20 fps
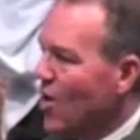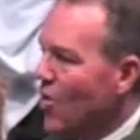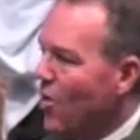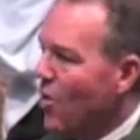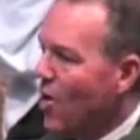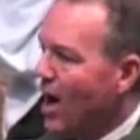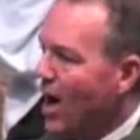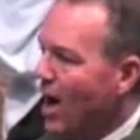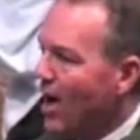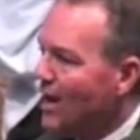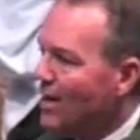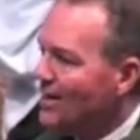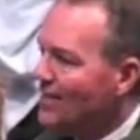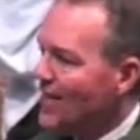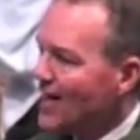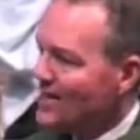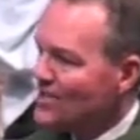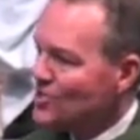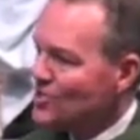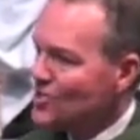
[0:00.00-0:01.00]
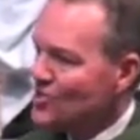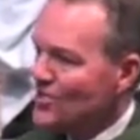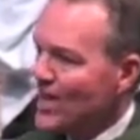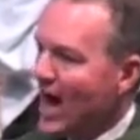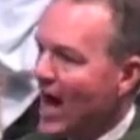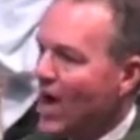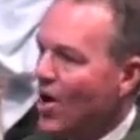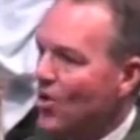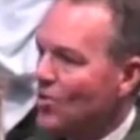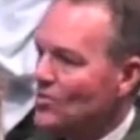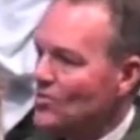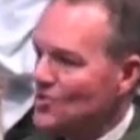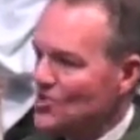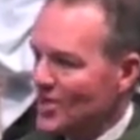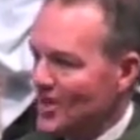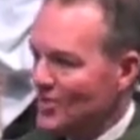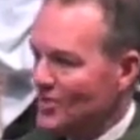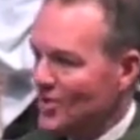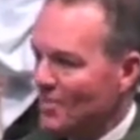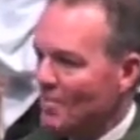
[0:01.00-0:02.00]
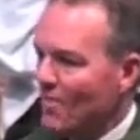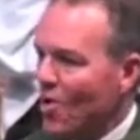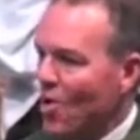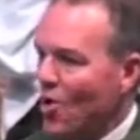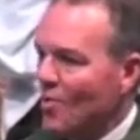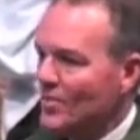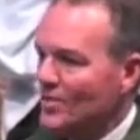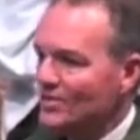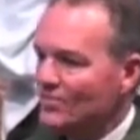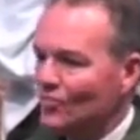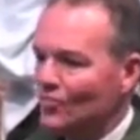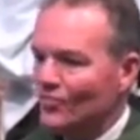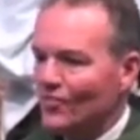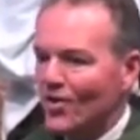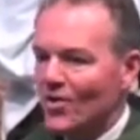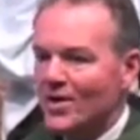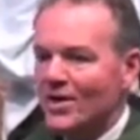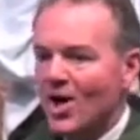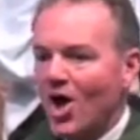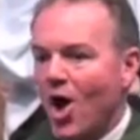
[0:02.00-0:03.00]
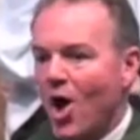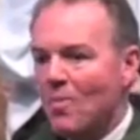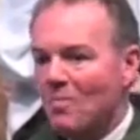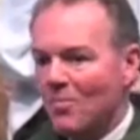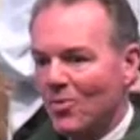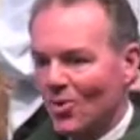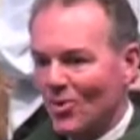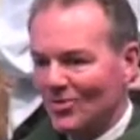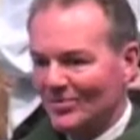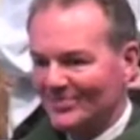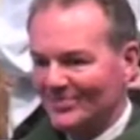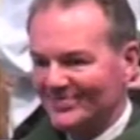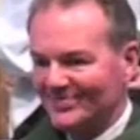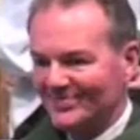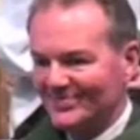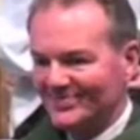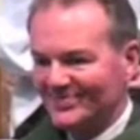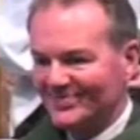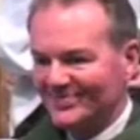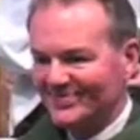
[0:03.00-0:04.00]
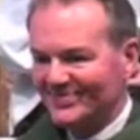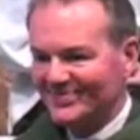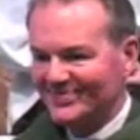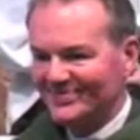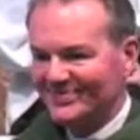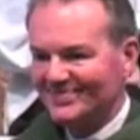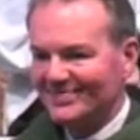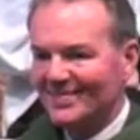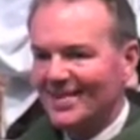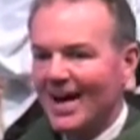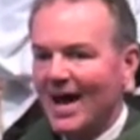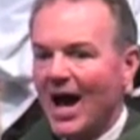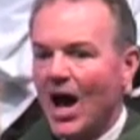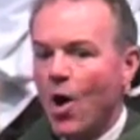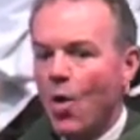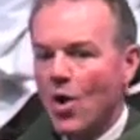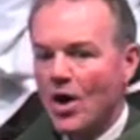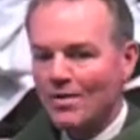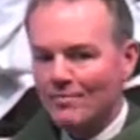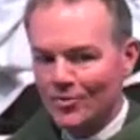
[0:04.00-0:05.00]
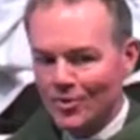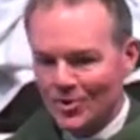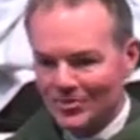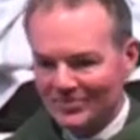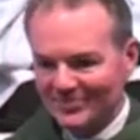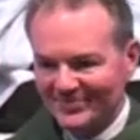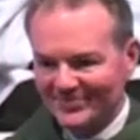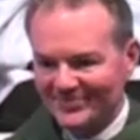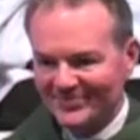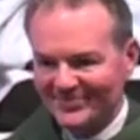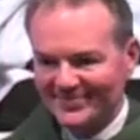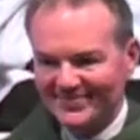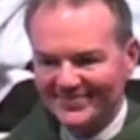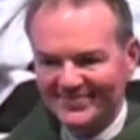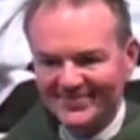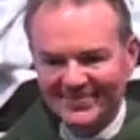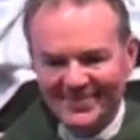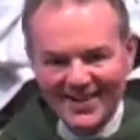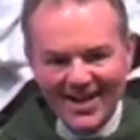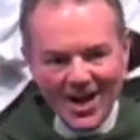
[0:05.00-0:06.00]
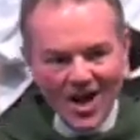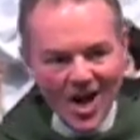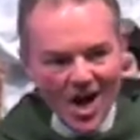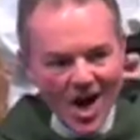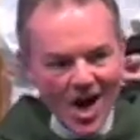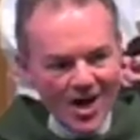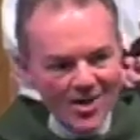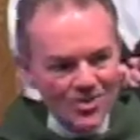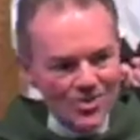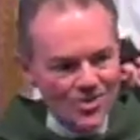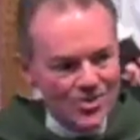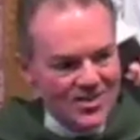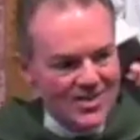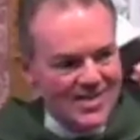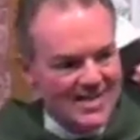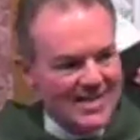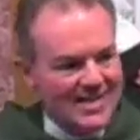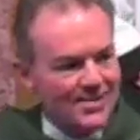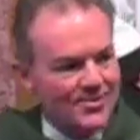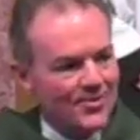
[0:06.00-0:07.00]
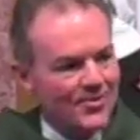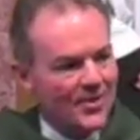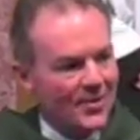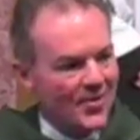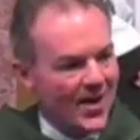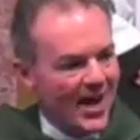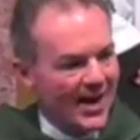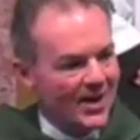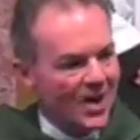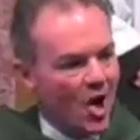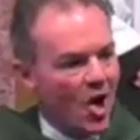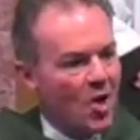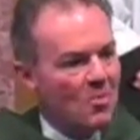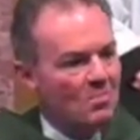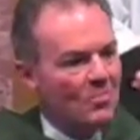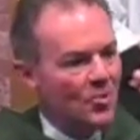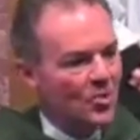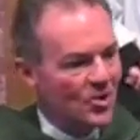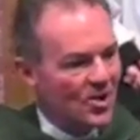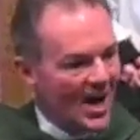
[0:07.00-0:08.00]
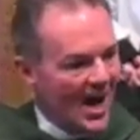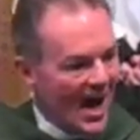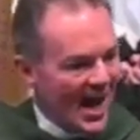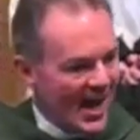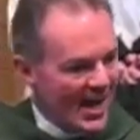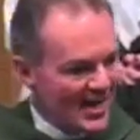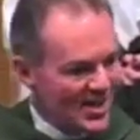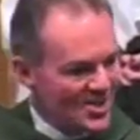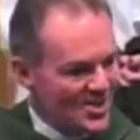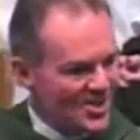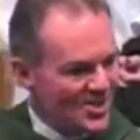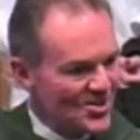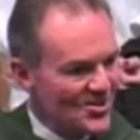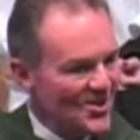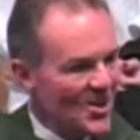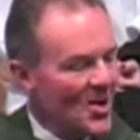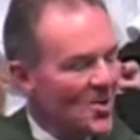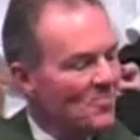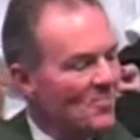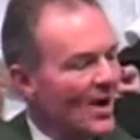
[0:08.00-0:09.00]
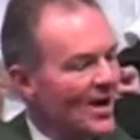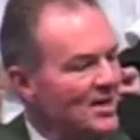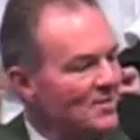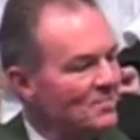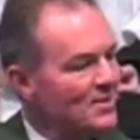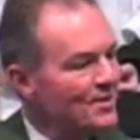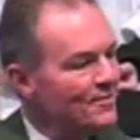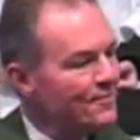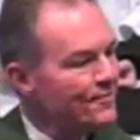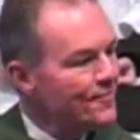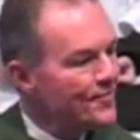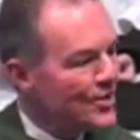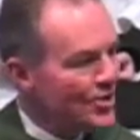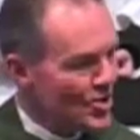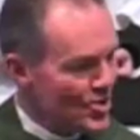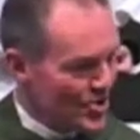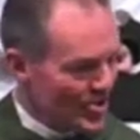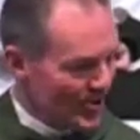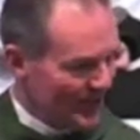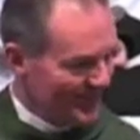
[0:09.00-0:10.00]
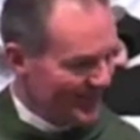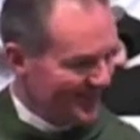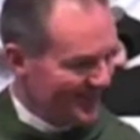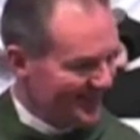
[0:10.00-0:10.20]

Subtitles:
Well, that sounds at the moment very humble. However, underneath that humble guise might be fear.